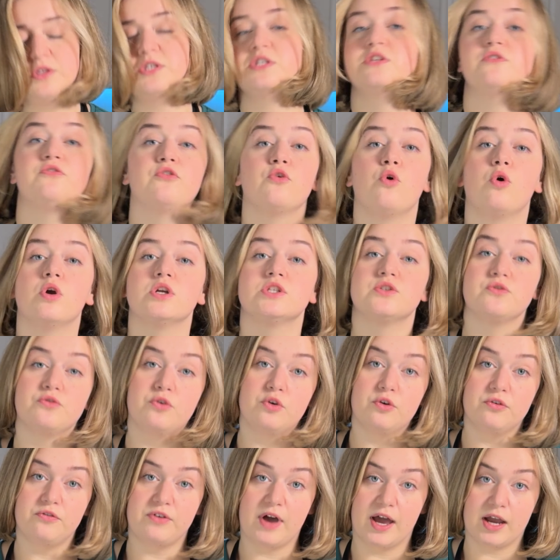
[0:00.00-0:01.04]
is, of course,
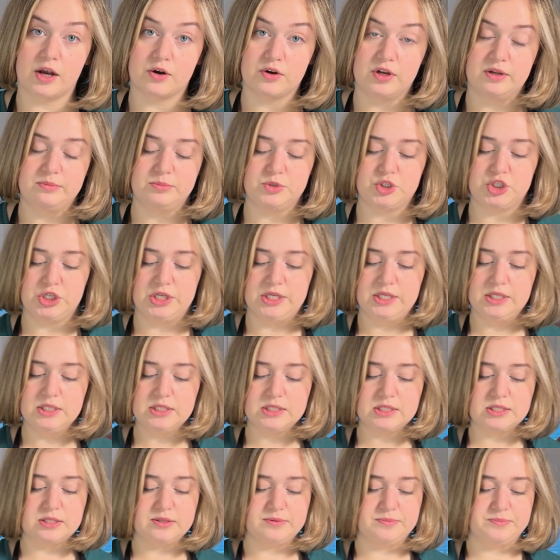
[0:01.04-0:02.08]
full fat cream
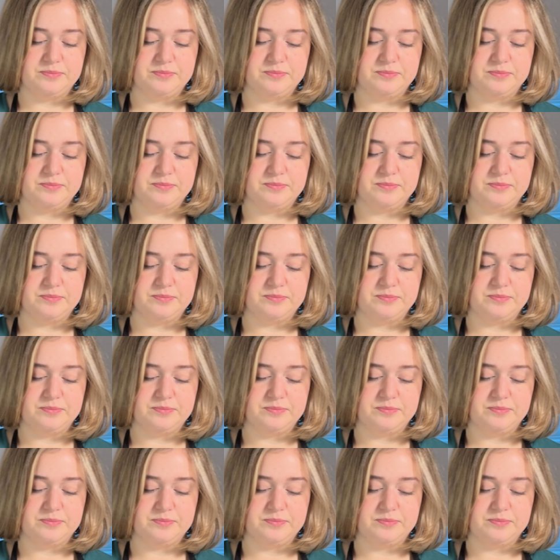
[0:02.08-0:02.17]
cheese.